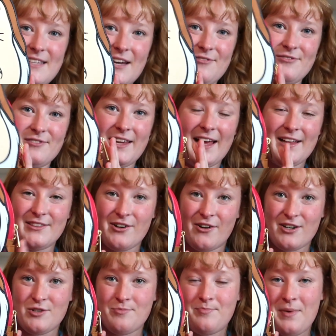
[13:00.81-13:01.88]
definitely a
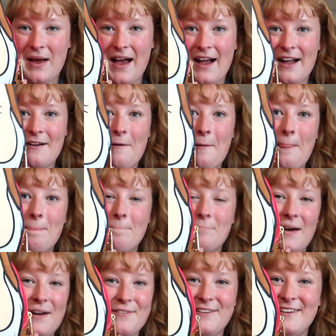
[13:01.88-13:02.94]
large bag, but
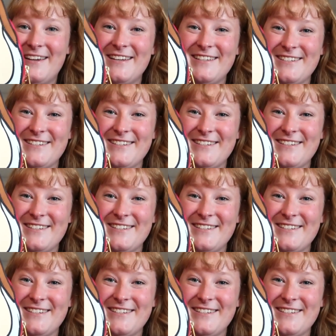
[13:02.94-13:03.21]
I think he